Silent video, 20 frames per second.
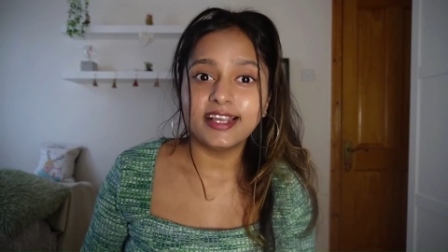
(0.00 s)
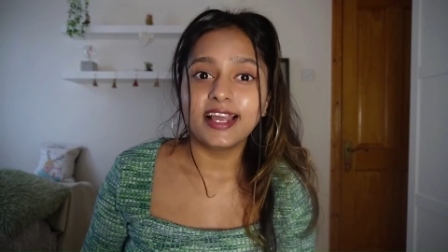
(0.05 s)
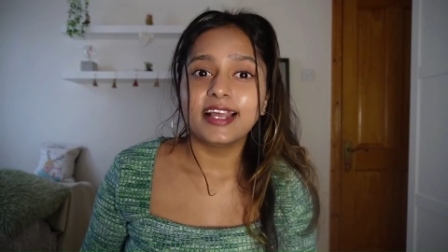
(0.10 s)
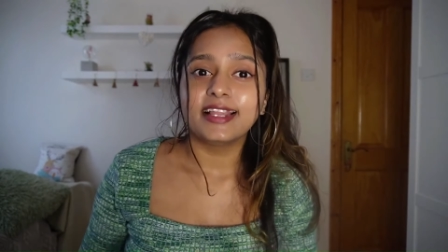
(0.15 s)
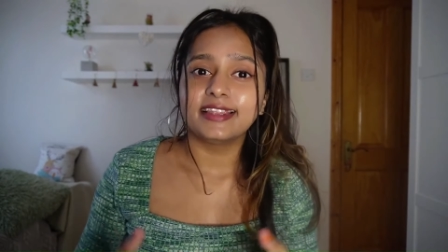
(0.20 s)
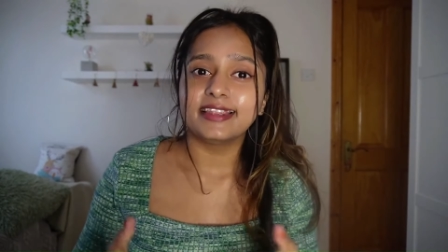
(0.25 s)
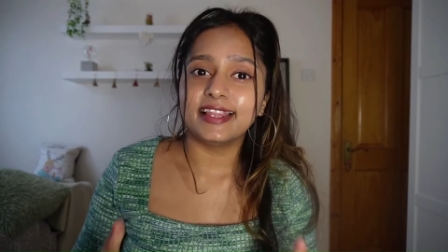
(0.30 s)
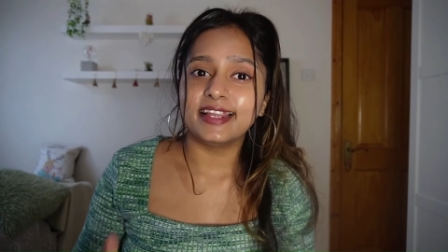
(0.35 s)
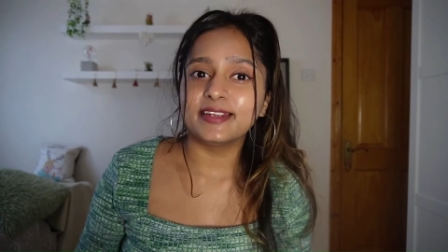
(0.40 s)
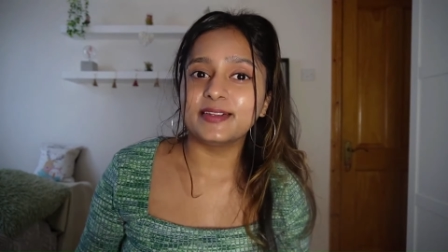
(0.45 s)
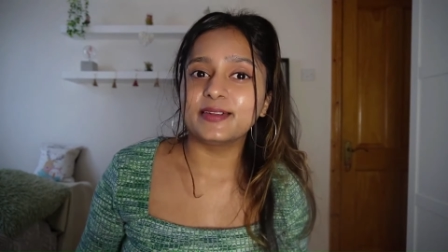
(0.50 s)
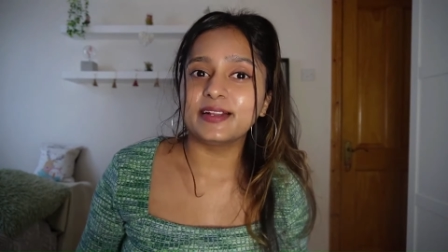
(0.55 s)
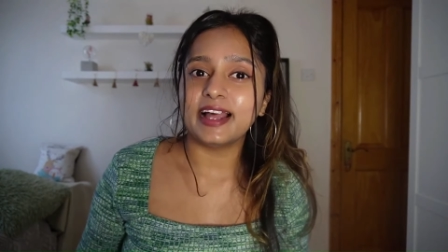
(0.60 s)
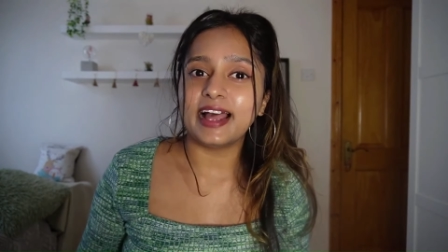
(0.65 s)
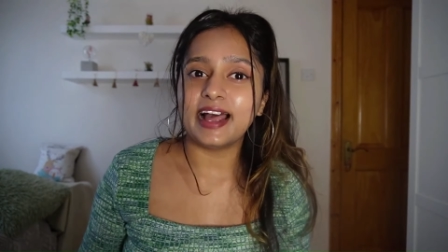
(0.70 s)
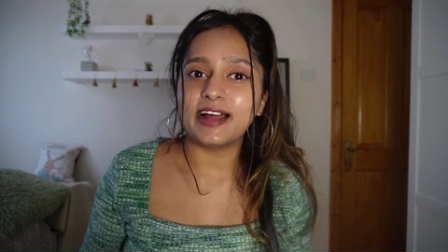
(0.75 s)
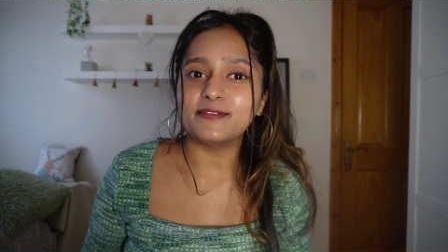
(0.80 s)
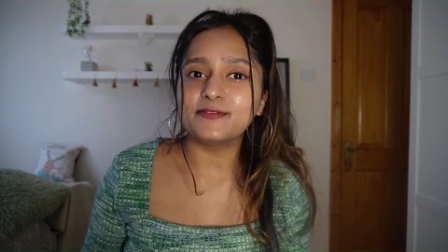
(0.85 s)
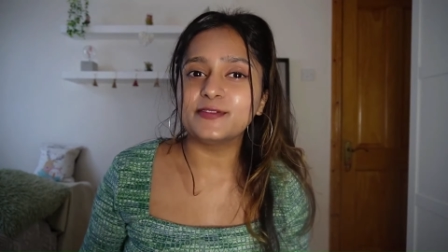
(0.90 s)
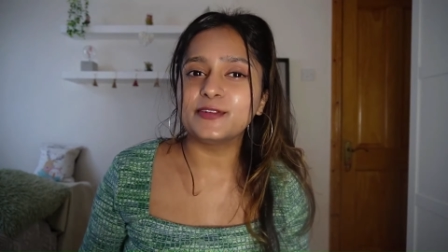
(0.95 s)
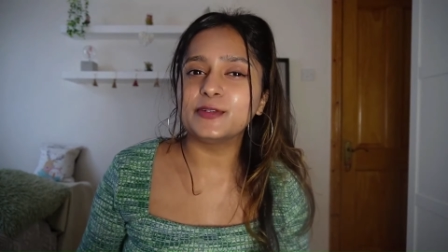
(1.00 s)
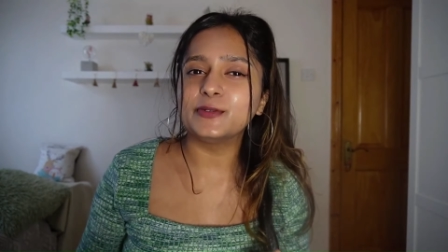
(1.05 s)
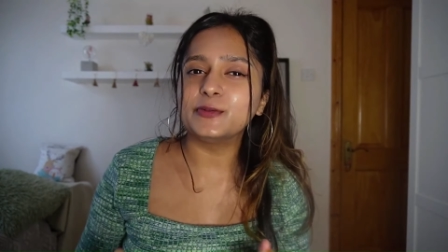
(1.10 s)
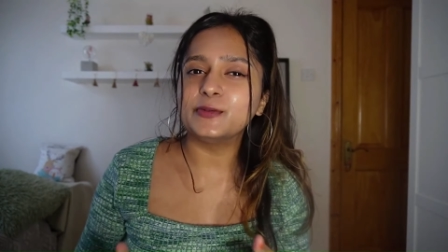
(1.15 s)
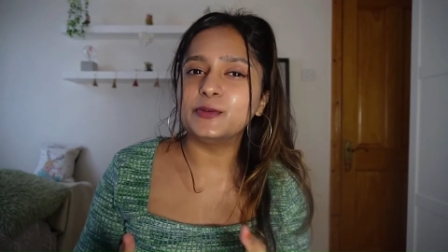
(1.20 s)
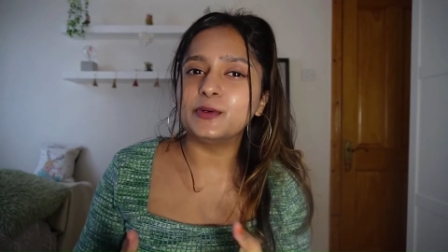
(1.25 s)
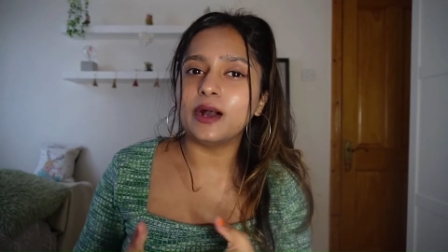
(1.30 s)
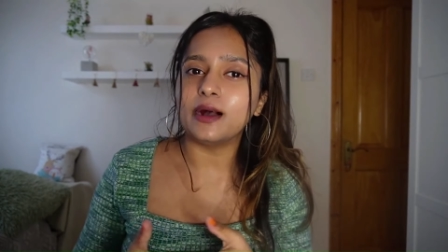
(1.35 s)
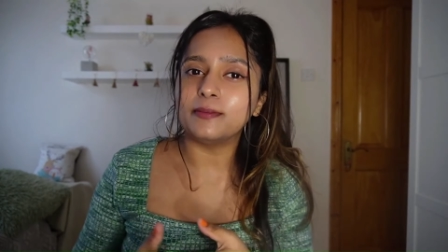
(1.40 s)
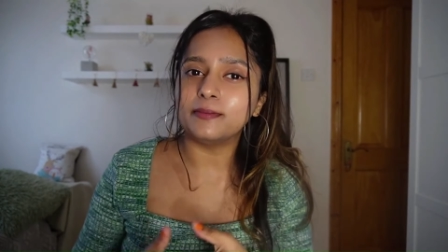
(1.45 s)
then you'll have to
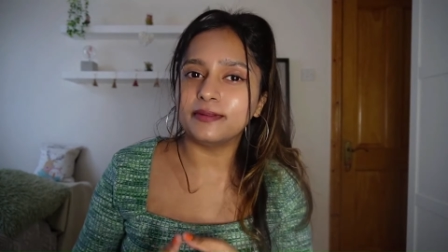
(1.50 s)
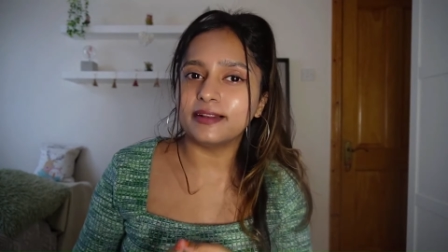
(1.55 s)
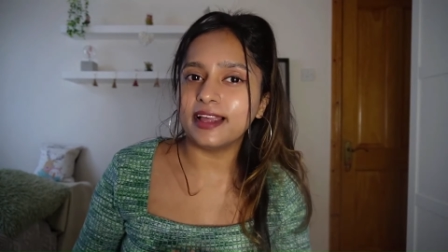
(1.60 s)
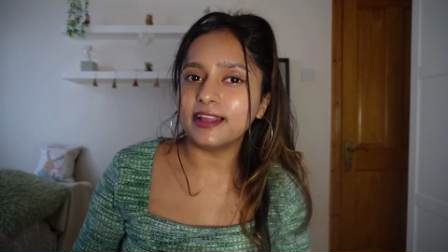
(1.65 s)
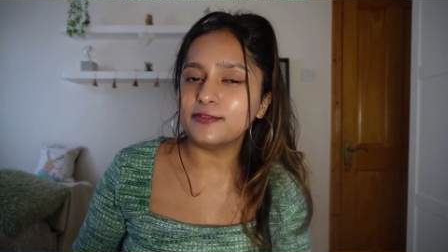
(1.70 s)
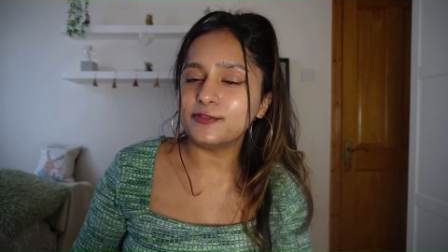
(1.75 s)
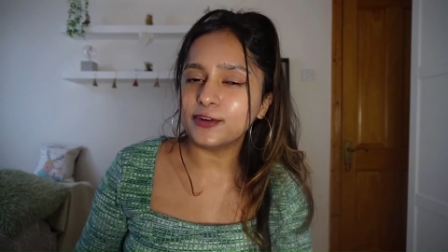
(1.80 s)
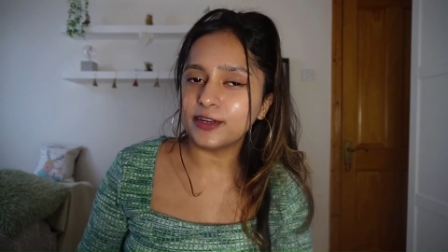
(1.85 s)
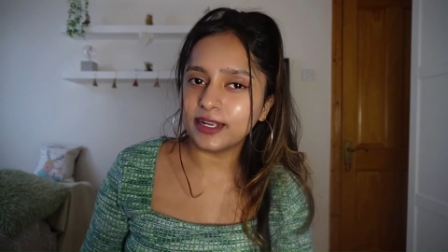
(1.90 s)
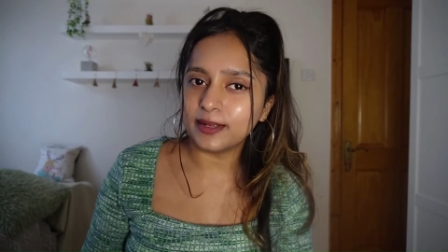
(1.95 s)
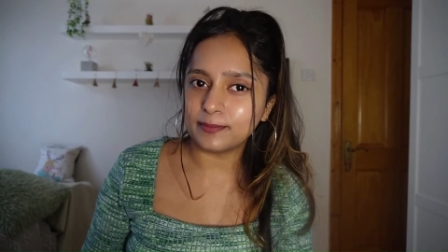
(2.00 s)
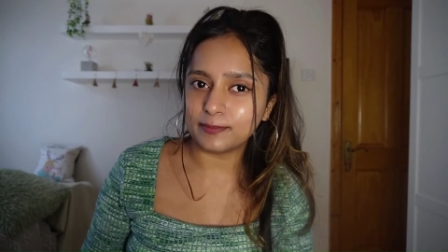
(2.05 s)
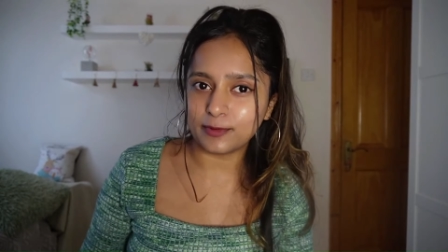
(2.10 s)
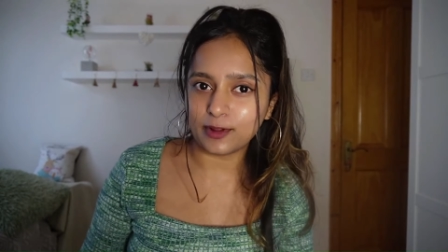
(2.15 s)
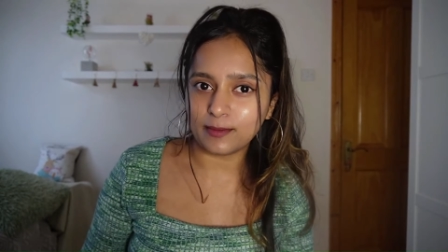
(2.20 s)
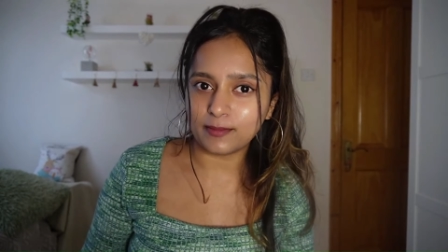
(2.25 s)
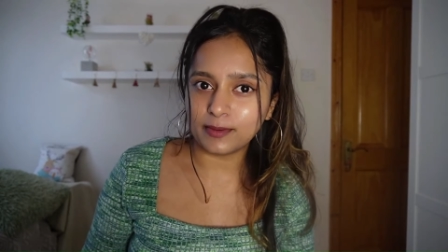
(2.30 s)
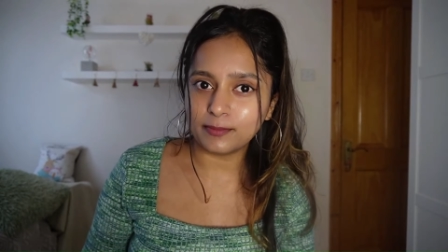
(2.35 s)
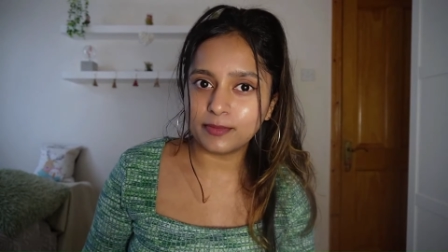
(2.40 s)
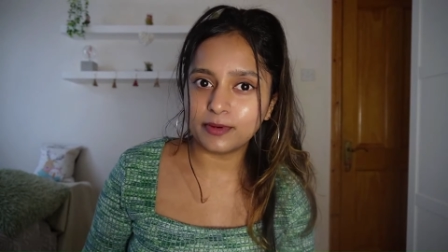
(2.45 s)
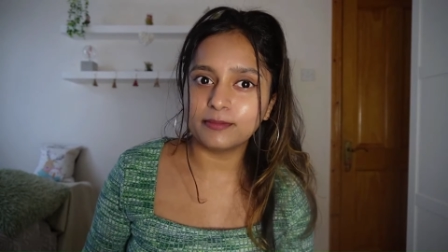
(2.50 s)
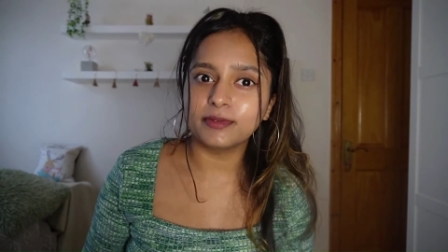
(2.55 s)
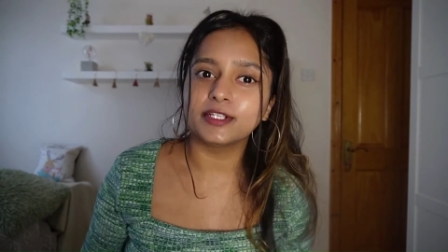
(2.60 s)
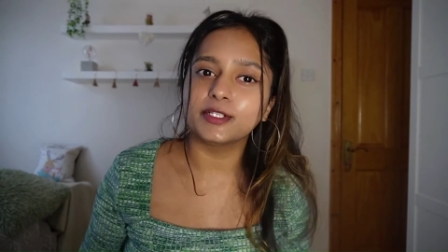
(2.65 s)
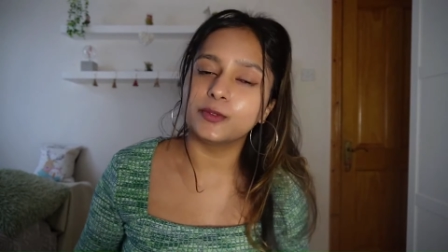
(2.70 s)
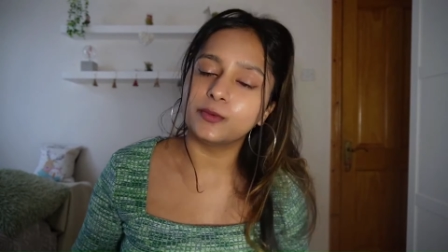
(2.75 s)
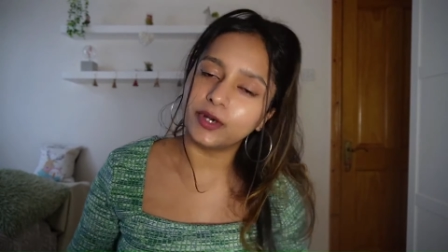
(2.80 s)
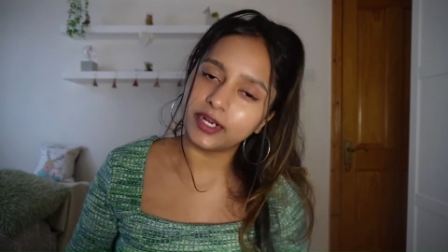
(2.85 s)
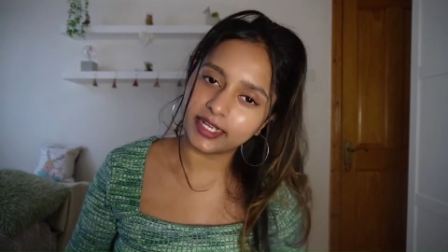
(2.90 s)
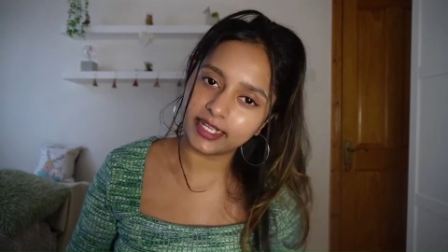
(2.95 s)
apply for an employment permit to
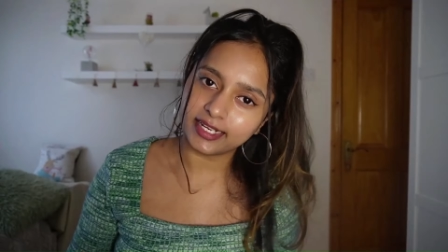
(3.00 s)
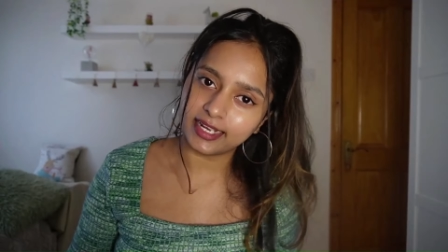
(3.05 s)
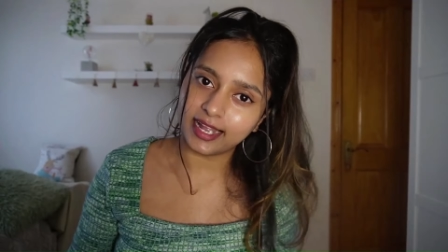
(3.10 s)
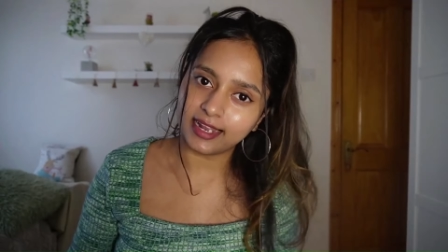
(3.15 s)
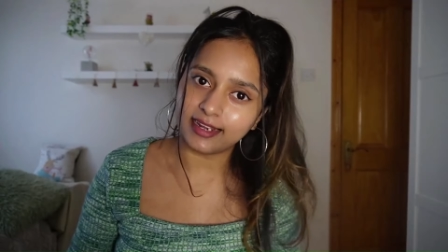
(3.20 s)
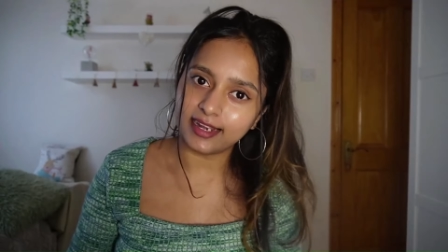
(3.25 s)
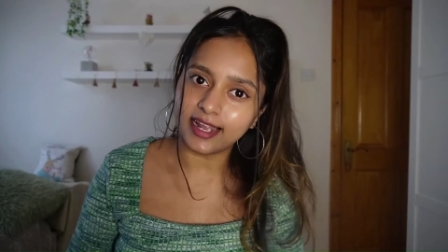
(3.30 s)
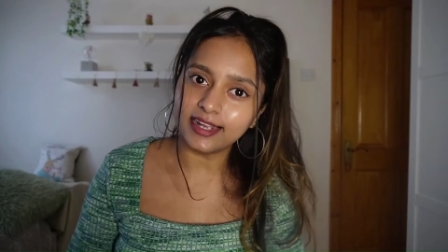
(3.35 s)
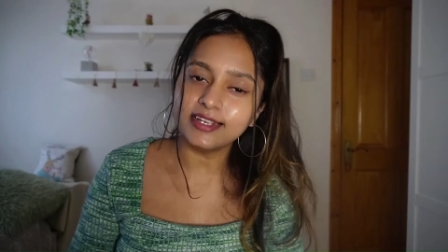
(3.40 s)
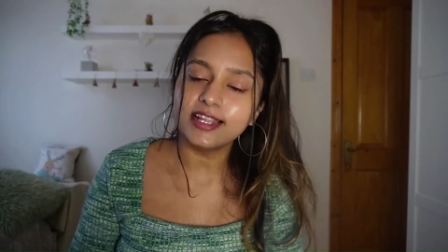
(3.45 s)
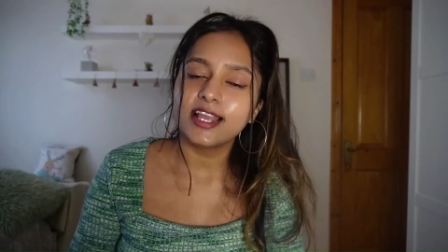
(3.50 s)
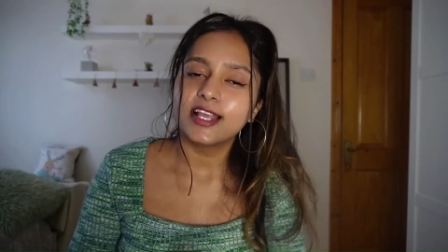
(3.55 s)
work in Ireland.